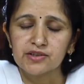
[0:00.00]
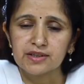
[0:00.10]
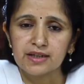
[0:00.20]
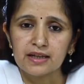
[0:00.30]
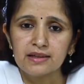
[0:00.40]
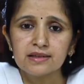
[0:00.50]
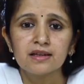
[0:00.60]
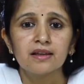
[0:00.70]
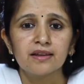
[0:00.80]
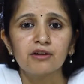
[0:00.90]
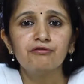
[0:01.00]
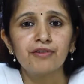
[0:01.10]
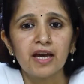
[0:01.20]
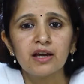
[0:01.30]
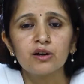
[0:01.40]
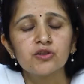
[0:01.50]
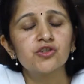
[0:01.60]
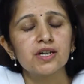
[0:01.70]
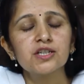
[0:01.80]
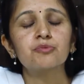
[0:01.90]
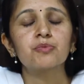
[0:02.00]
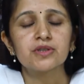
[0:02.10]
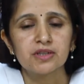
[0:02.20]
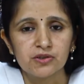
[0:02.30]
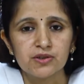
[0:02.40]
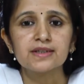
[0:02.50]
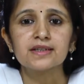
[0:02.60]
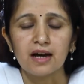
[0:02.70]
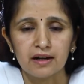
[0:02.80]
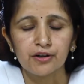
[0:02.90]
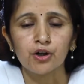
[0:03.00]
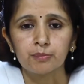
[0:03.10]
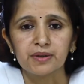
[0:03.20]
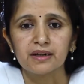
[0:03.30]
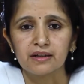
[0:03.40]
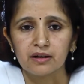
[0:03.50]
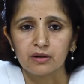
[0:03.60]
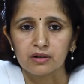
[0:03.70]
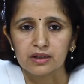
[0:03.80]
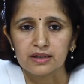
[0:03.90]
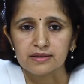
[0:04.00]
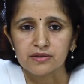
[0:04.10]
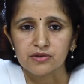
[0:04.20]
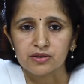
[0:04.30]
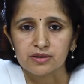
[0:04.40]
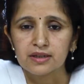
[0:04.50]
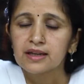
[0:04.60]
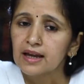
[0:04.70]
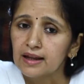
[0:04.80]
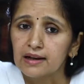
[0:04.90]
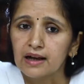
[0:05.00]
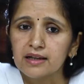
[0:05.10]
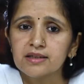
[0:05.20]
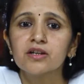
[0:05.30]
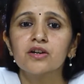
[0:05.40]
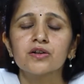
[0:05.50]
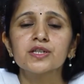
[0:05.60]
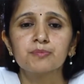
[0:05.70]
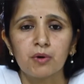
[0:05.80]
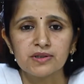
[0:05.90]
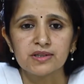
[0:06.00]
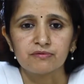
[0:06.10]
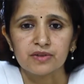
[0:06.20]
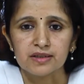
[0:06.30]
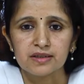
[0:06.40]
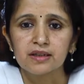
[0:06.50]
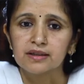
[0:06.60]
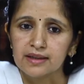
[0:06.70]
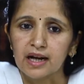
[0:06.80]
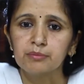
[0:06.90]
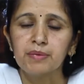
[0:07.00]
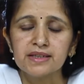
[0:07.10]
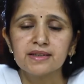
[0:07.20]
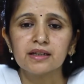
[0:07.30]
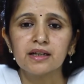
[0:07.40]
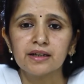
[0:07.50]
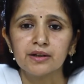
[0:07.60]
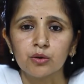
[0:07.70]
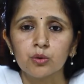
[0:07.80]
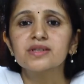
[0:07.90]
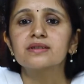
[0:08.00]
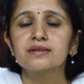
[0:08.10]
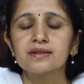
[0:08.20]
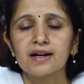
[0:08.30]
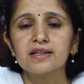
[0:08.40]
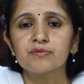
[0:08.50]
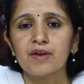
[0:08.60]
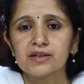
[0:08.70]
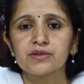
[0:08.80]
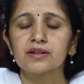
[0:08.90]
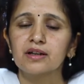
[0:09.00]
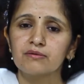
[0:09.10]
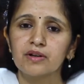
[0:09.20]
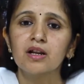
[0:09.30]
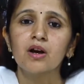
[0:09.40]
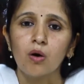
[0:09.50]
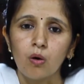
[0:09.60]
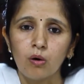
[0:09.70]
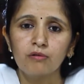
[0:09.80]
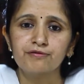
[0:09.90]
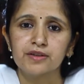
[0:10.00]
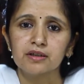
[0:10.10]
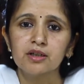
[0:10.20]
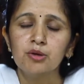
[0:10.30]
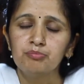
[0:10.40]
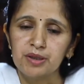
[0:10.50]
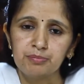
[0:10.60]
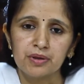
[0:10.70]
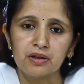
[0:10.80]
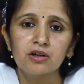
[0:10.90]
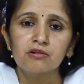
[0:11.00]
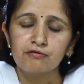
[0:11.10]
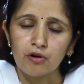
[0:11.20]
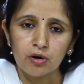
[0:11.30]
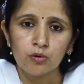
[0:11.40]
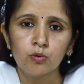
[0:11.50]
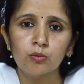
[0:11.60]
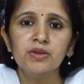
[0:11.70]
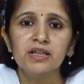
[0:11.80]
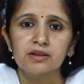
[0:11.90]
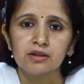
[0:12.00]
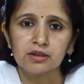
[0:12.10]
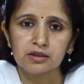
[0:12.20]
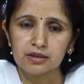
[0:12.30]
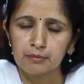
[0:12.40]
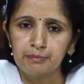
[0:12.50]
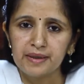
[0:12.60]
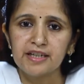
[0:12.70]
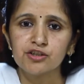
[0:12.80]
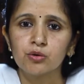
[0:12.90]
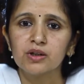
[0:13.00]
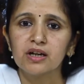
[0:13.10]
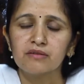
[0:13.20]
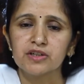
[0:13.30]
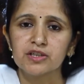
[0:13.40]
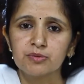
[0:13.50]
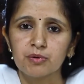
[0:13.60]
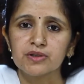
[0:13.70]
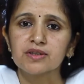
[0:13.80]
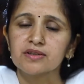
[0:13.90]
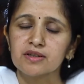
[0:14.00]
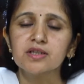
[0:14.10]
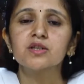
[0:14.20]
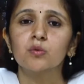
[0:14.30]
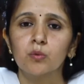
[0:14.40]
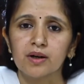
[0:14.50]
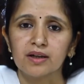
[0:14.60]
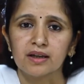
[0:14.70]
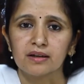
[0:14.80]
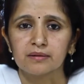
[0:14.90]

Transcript: tells that fair or just procedures are adopted in an organization. And last, responsiveness, that basically connotes the satisfaction level of the people for whom the complete good governance process is working.